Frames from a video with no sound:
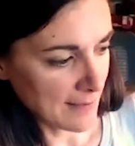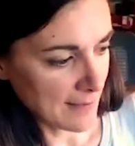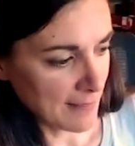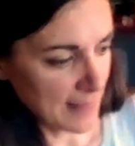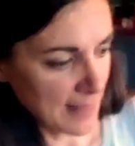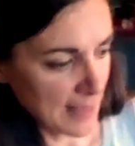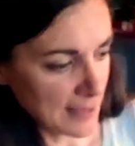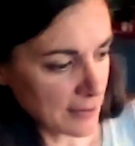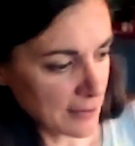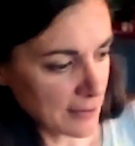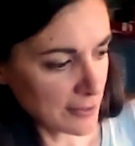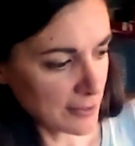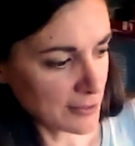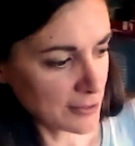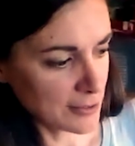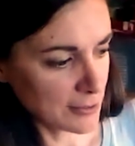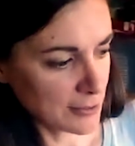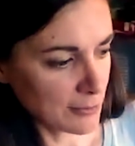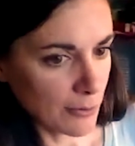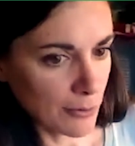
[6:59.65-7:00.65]
then you can
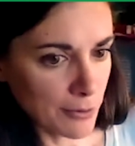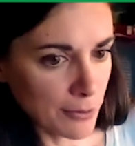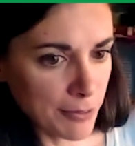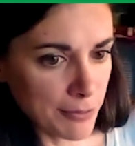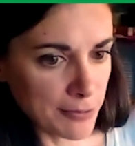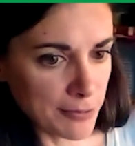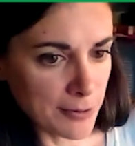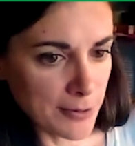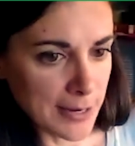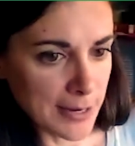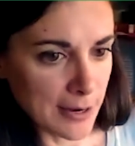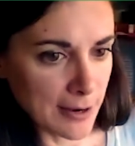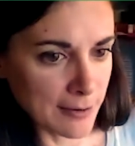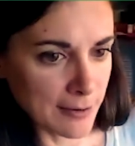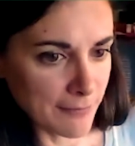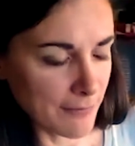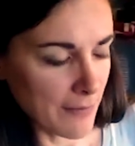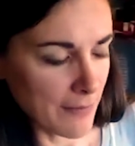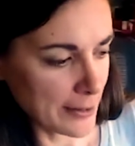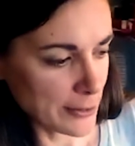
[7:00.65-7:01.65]
scroll through here and
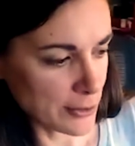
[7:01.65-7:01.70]
find your